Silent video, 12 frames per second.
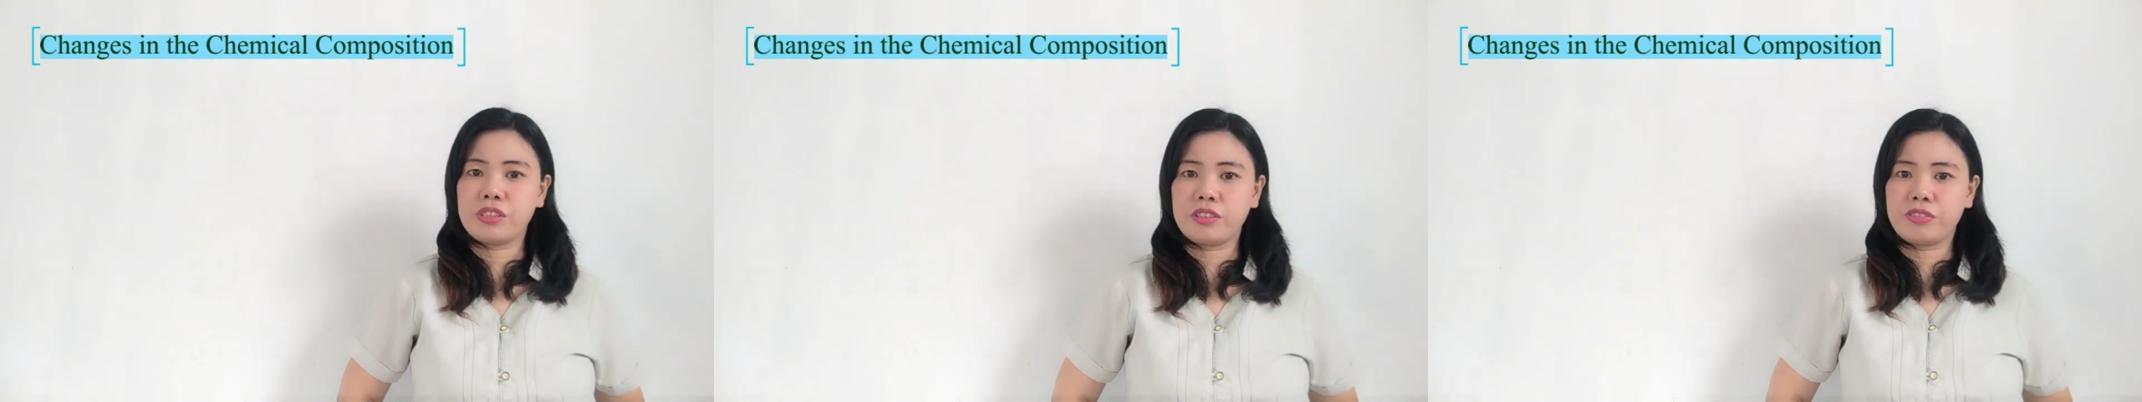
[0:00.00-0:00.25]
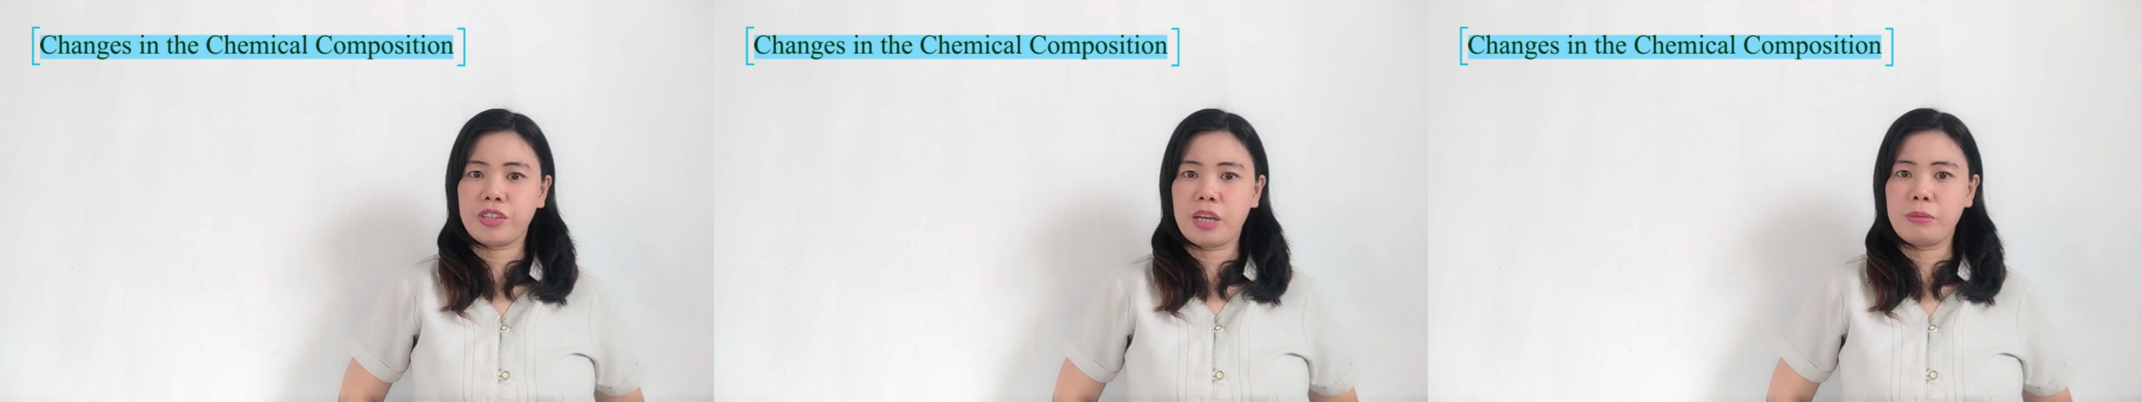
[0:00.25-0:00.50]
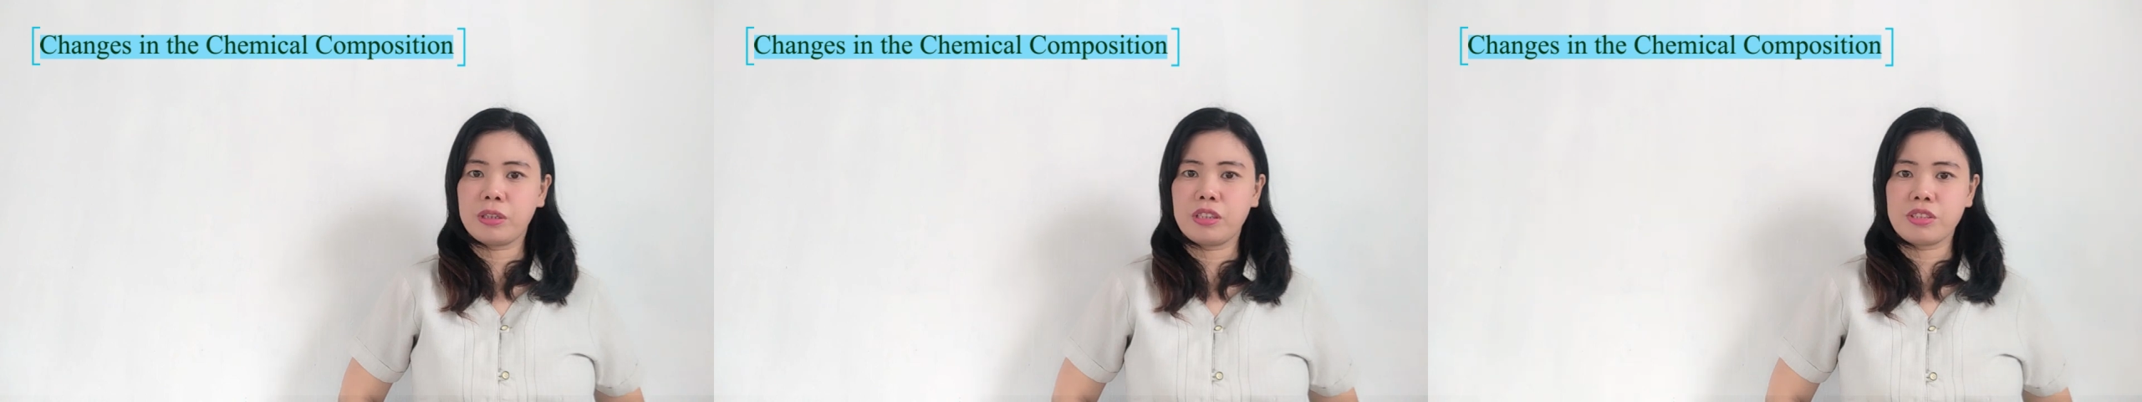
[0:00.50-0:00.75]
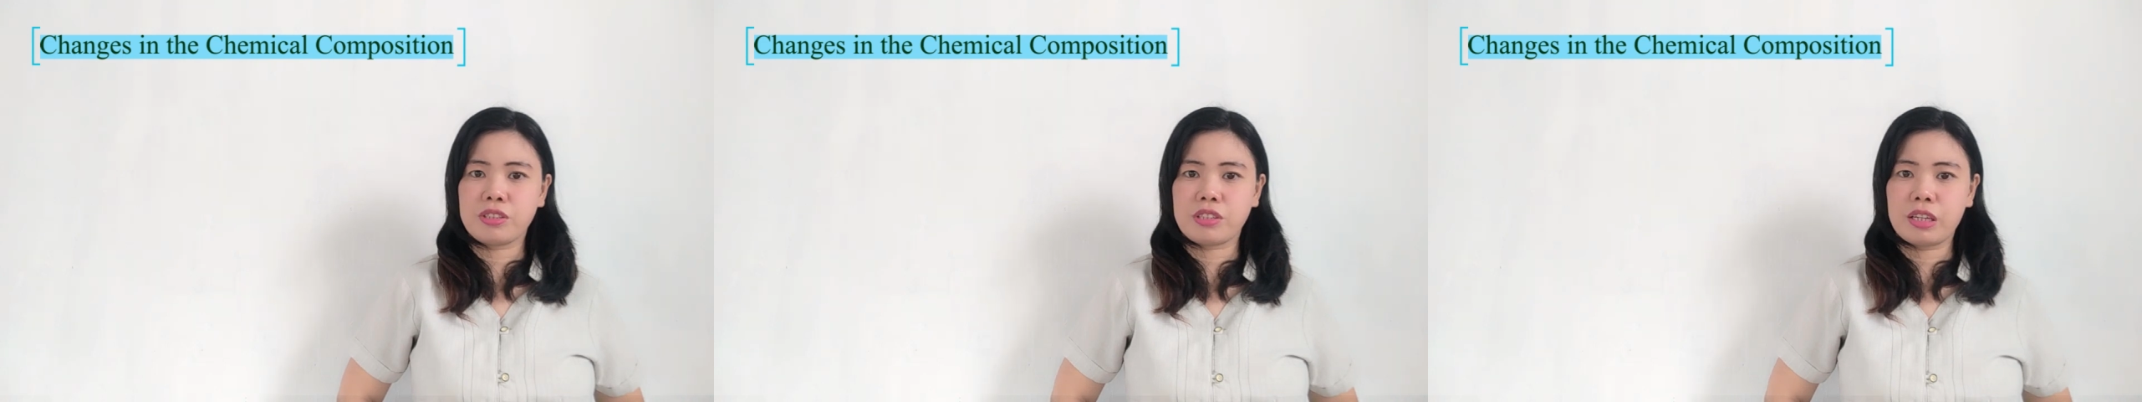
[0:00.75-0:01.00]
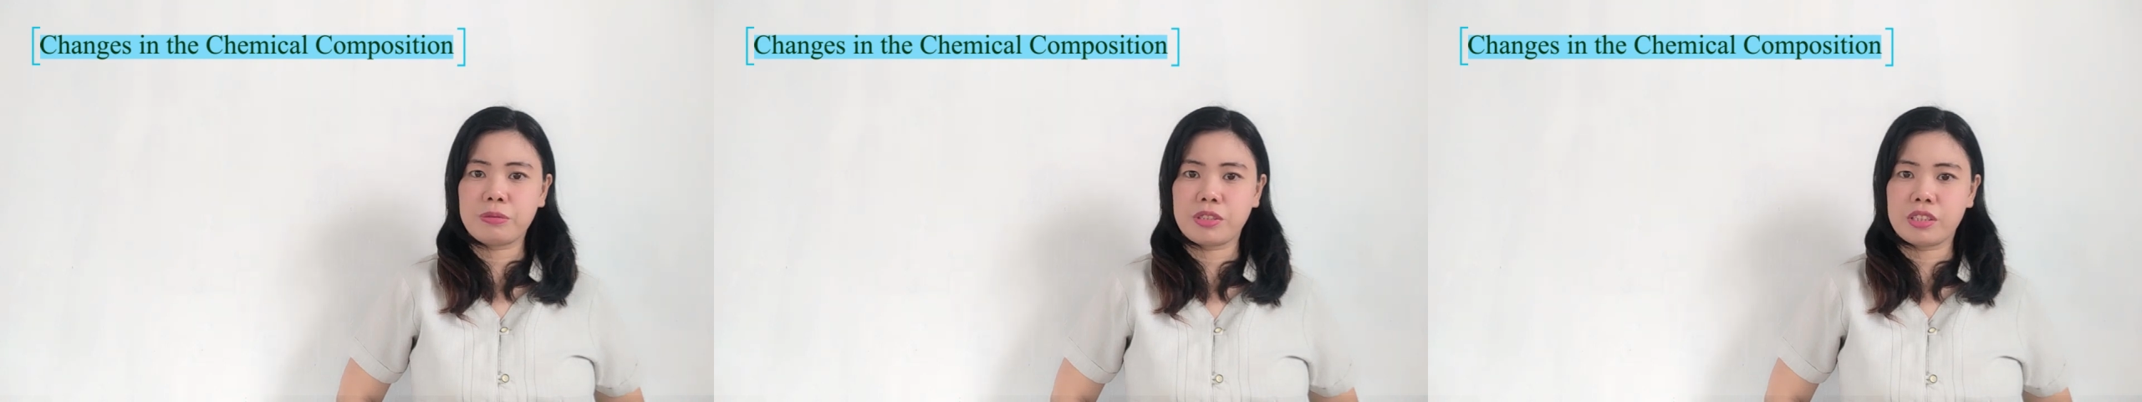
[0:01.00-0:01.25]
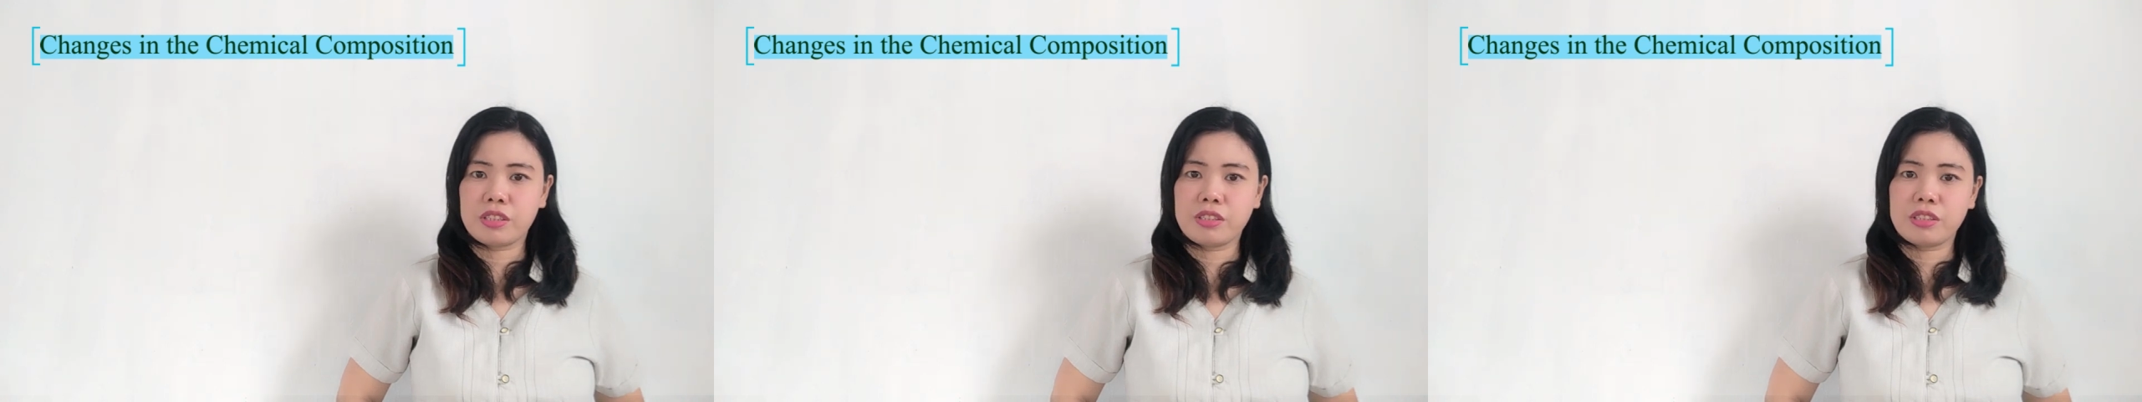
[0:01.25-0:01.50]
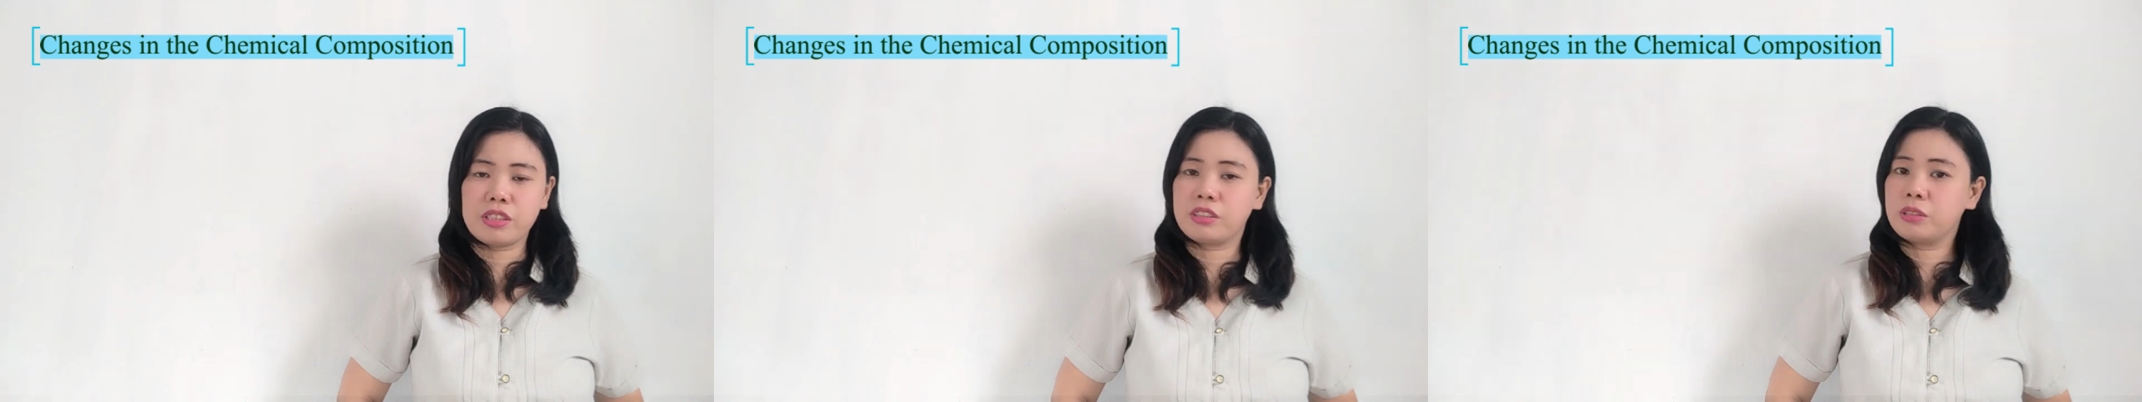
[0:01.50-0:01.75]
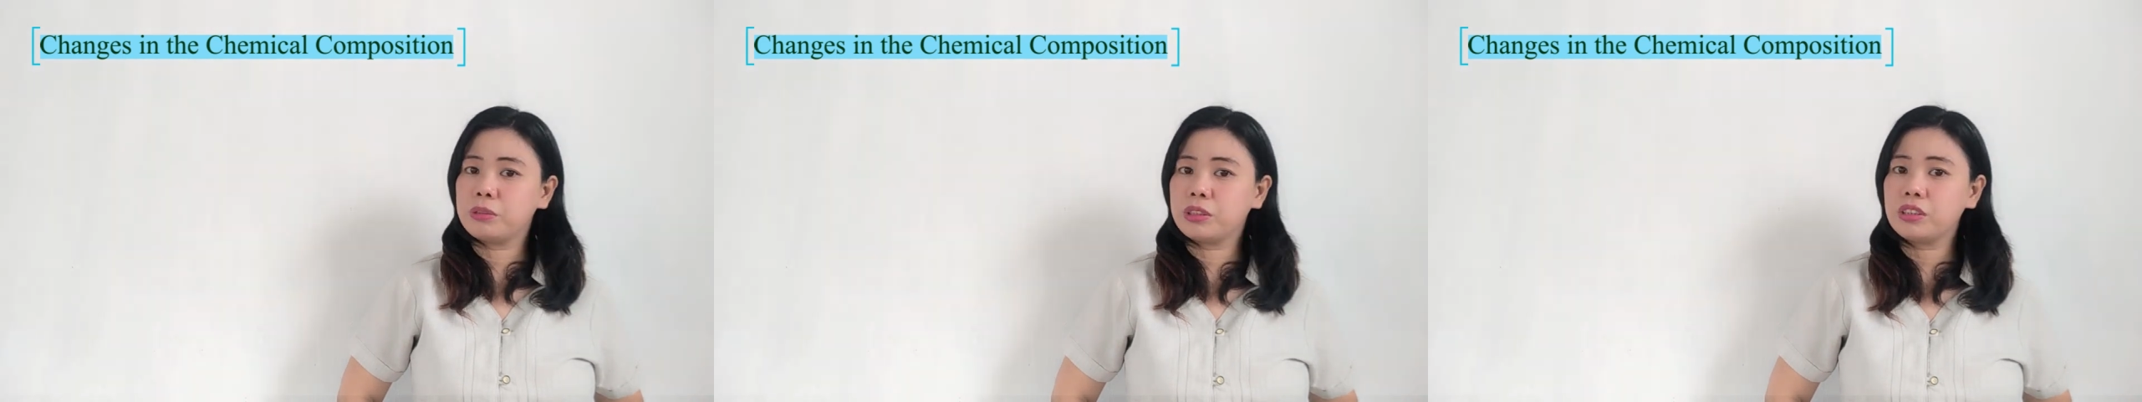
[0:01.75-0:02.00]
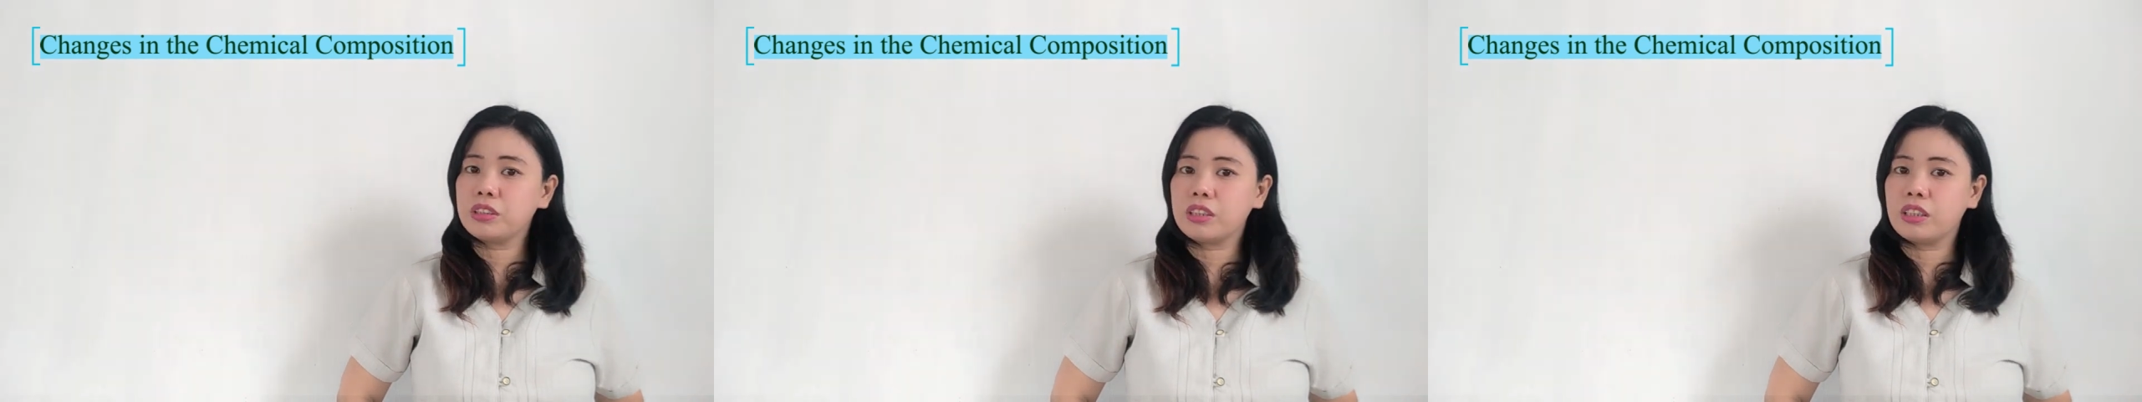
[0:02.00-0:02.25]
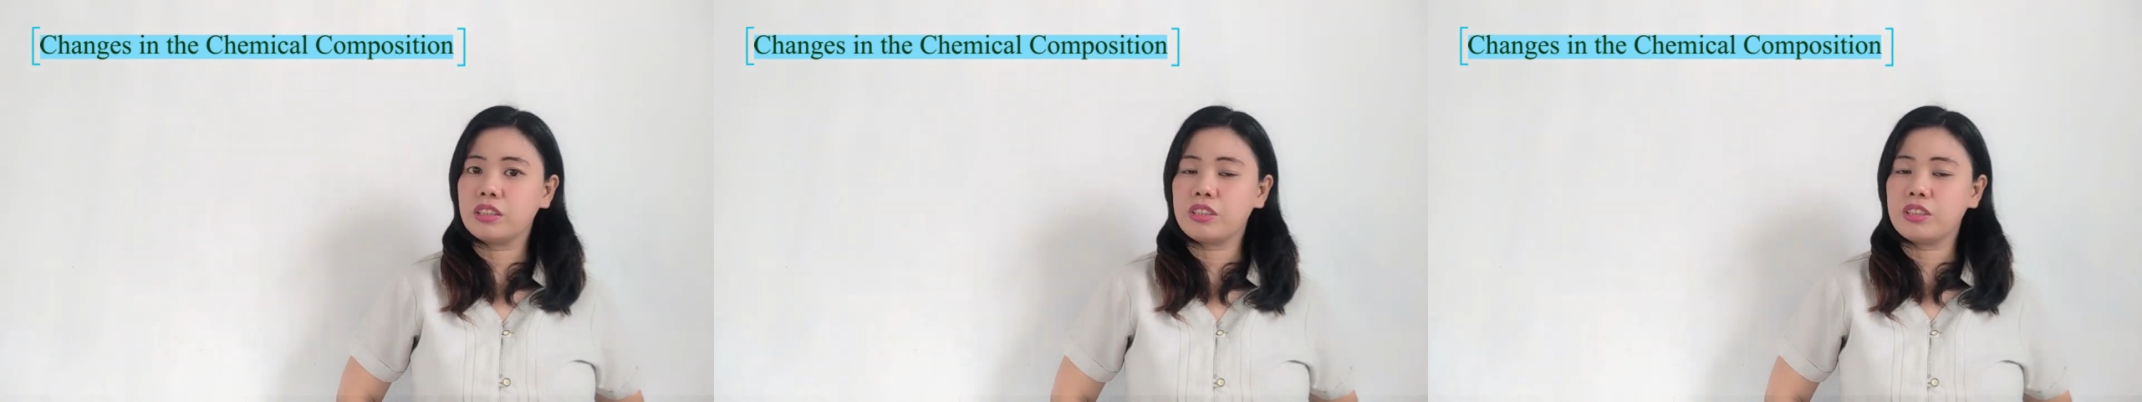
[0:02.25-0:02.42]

of chemical substance in the material